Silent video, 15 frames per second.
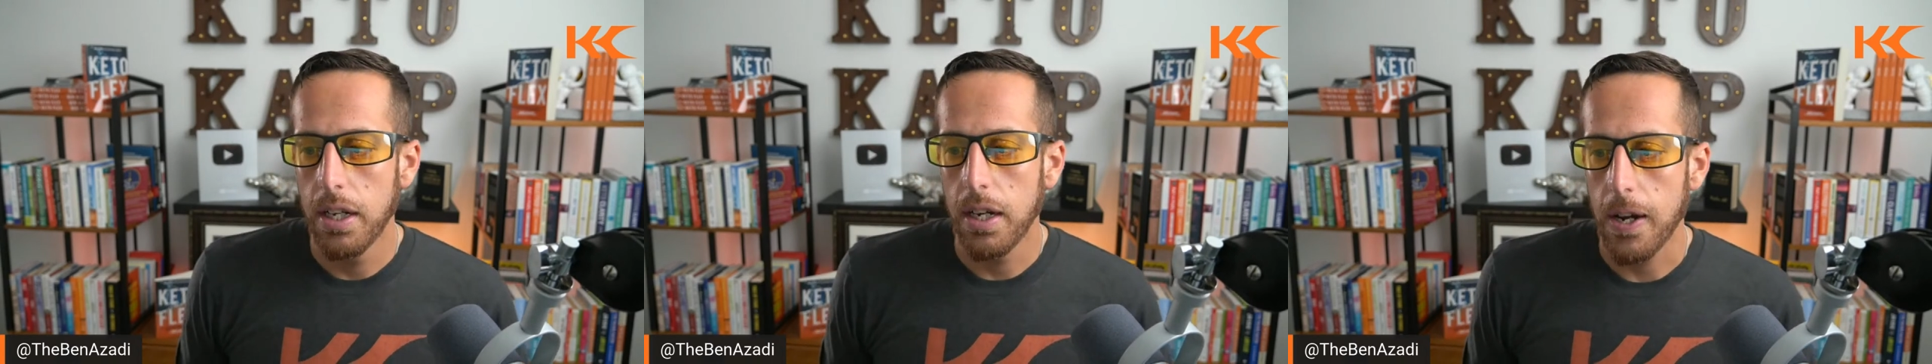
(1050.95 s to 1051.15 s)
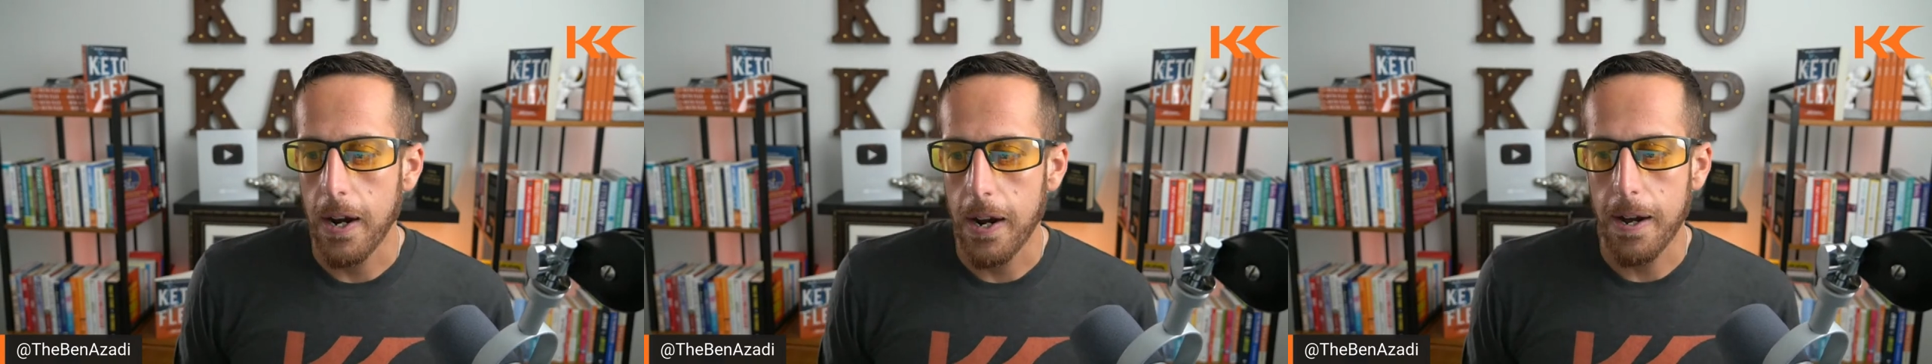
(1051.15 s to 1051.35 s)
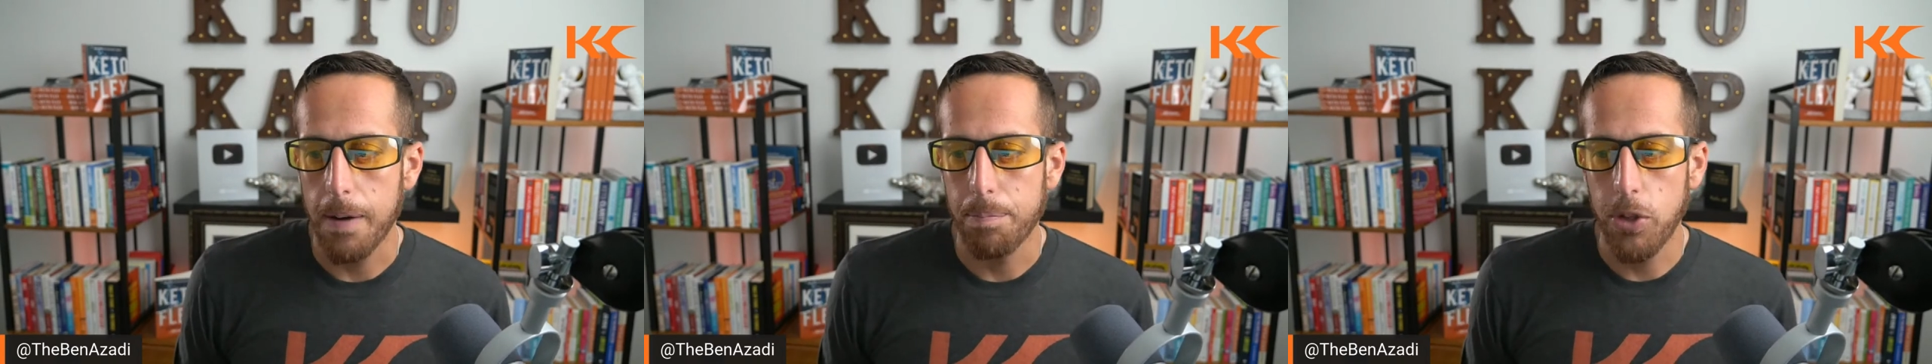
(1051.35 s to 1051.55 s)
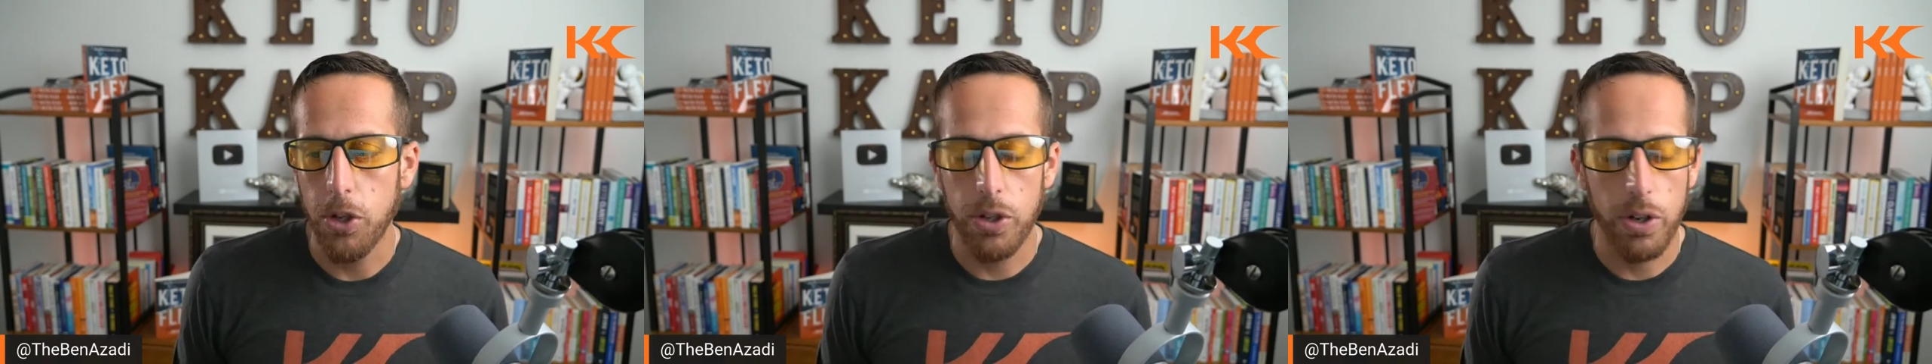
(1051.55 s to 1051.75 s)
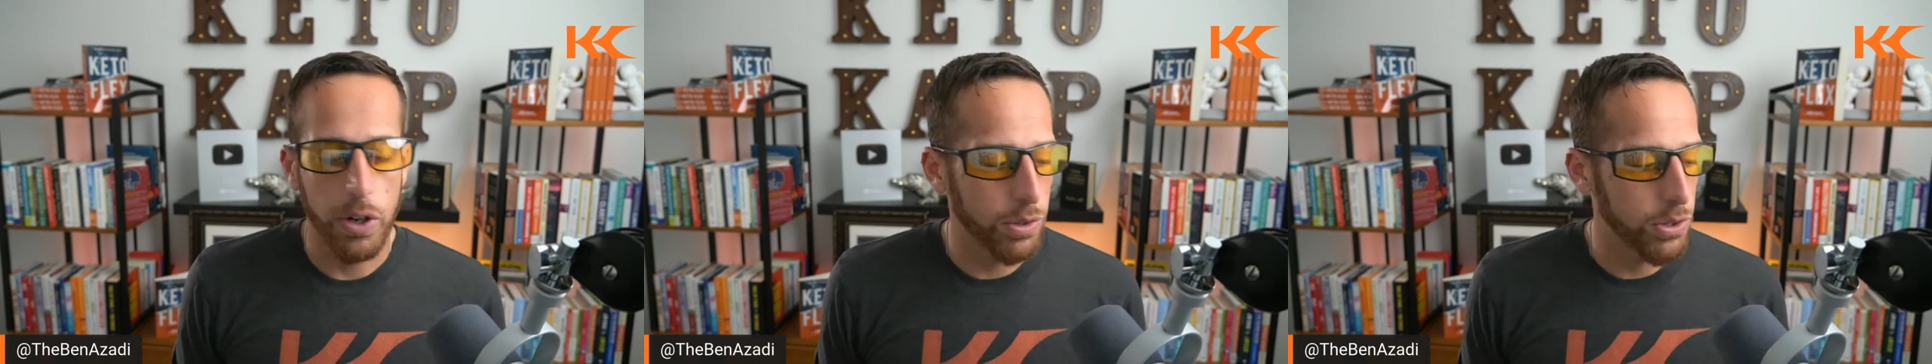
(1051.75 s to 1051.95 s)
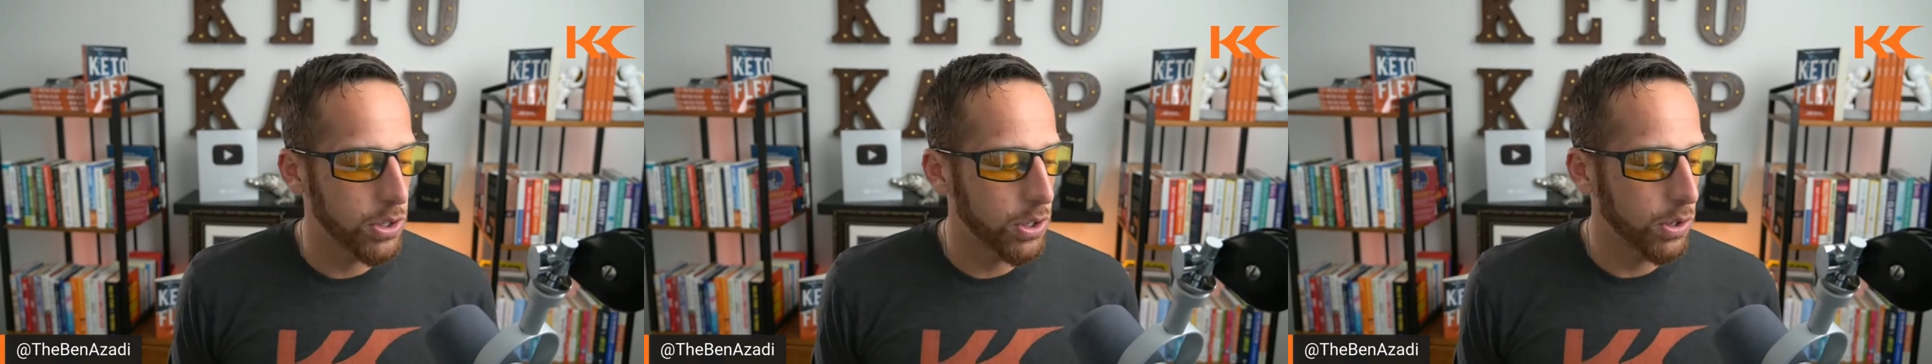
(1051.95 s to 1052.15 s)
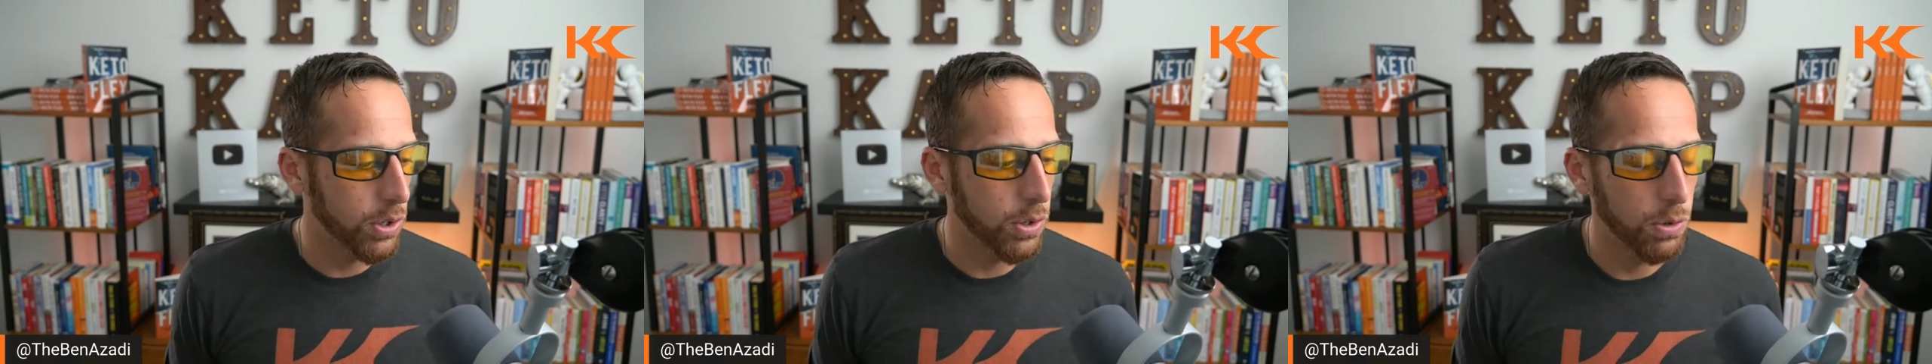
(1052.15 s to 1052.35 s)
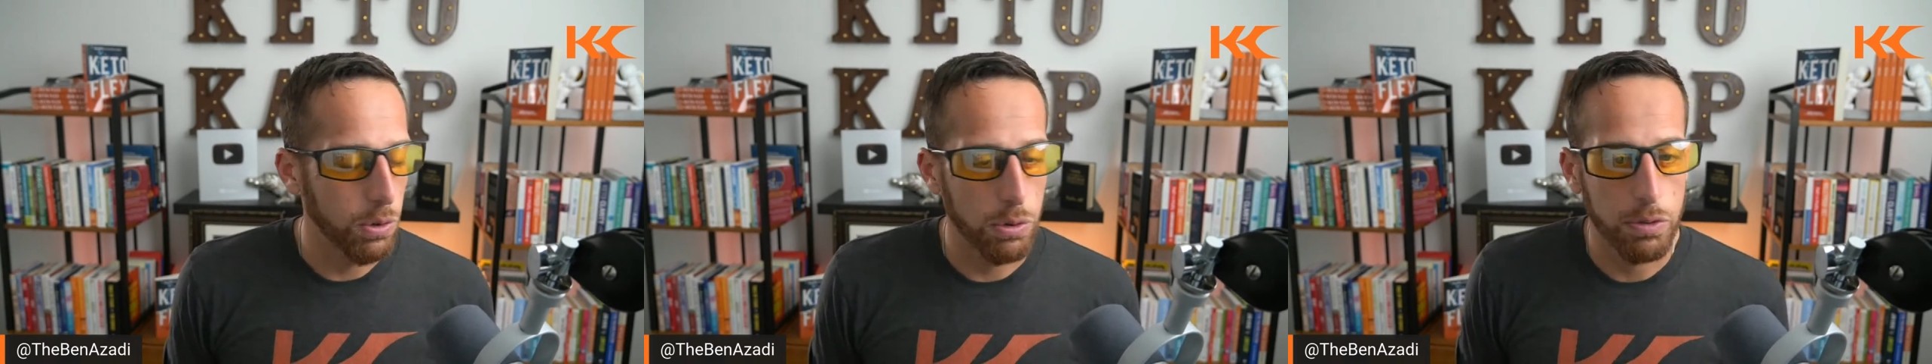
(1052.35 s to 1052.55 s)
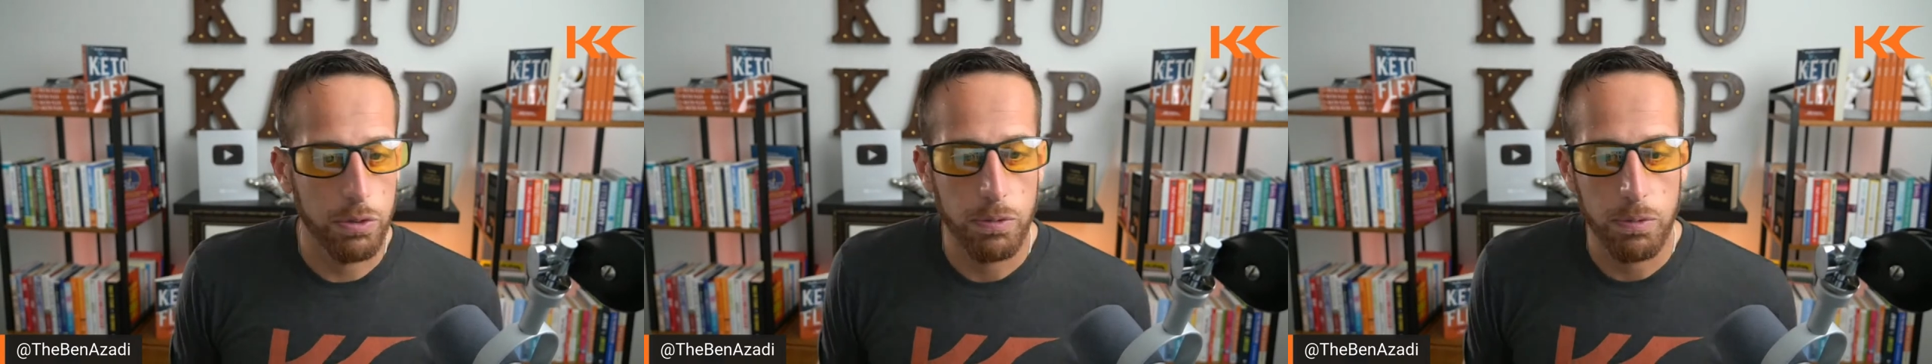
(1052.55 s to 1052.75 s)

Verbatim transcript: Um, you could also